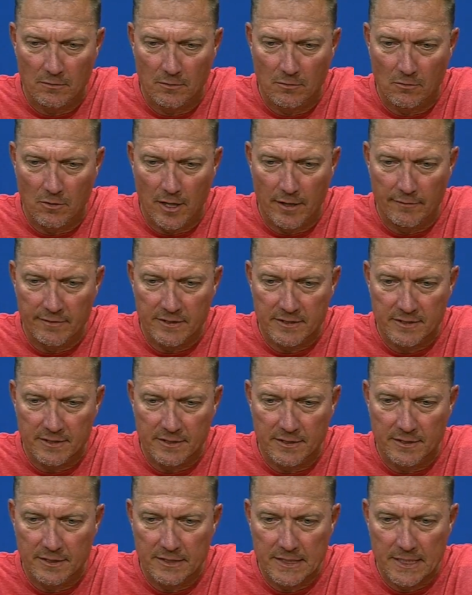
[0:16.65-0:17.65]
you know,
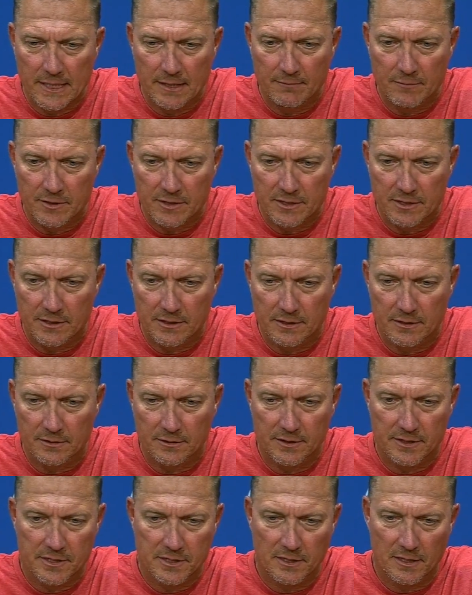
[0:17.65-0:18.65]
obviously, anytime you see a
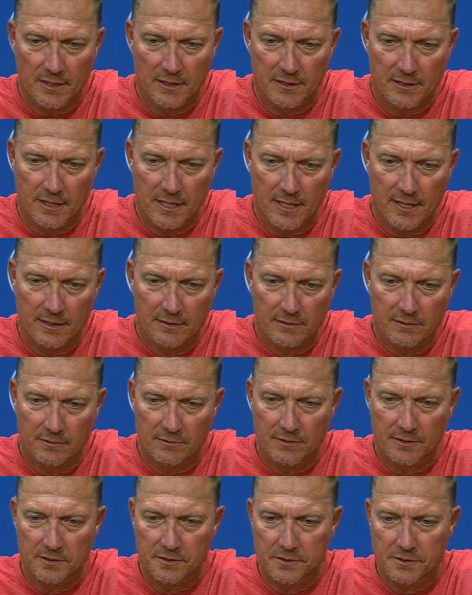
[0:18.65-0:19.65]
collision like that,
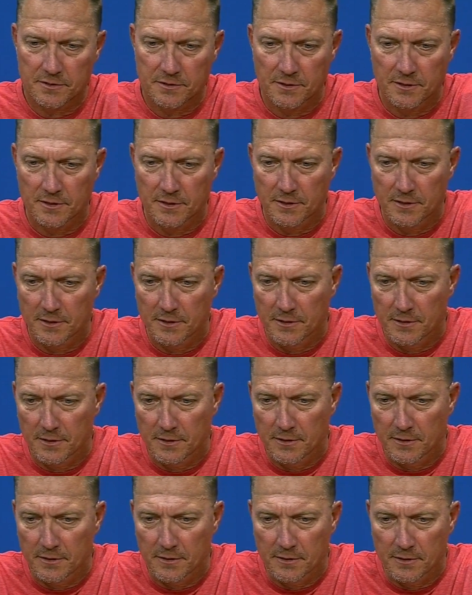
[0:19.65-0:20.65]
there is
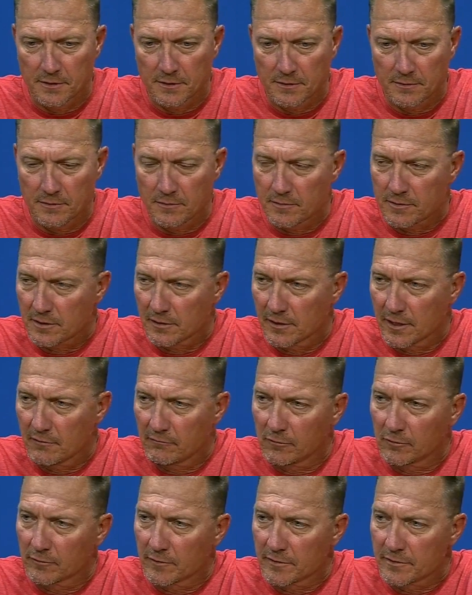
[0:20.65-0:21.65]
there's a
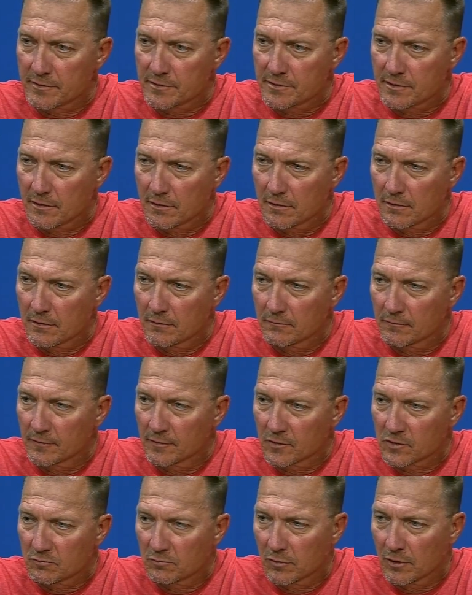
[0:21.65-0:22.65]
level of concern.
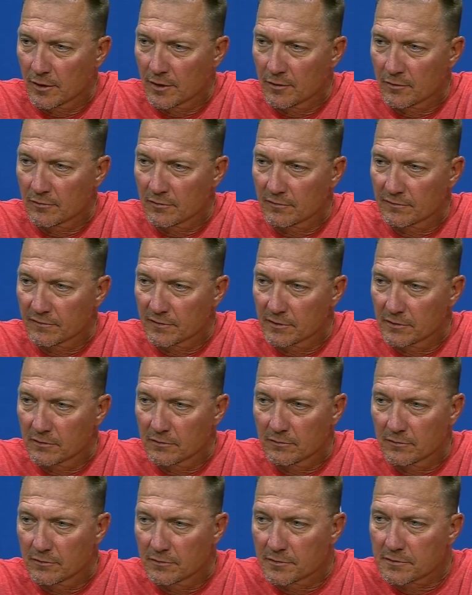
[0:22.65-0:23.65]
When there's blood on the
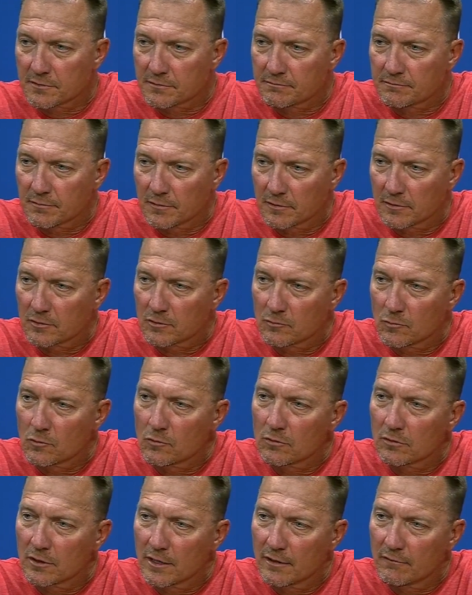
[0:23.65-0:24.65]
field, there's a little
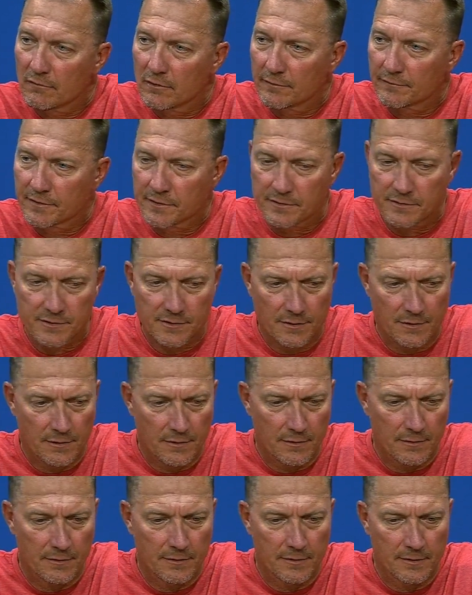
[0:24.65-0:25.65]
more level of
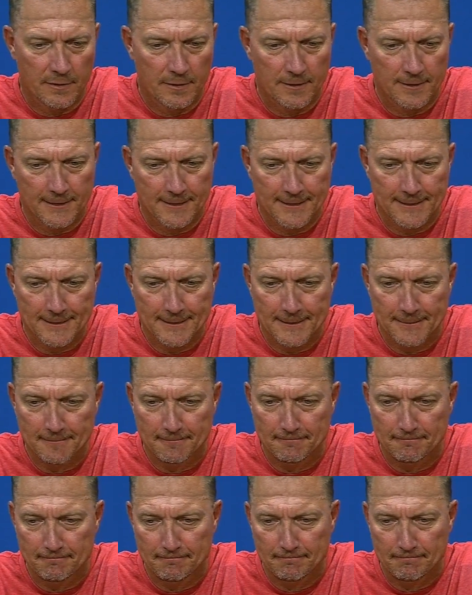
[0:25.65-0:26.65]
concern.
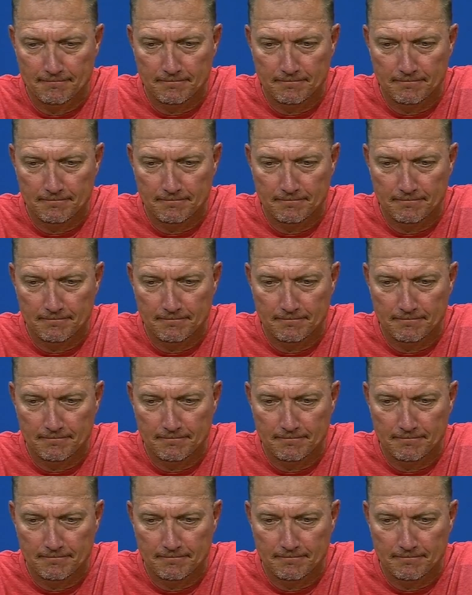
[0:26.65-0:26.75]
Um,